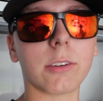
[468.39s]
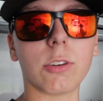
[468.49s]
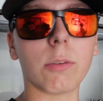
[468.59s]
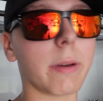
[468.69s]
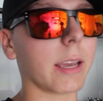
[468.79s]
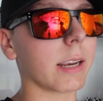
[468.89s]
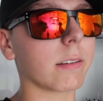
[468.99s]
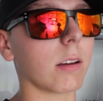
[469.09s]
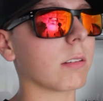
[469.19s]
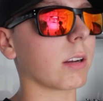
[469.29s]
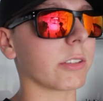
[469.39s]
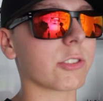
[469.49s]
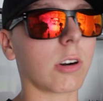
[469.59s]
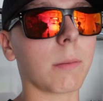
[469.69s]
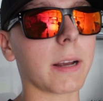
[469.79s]
too big to
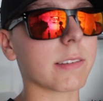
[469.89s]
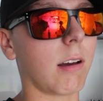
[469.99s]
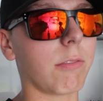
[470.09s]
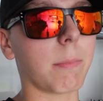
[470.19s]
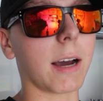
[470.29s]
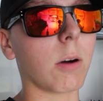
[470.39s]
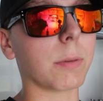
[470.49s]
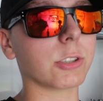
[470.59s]
concern myself about,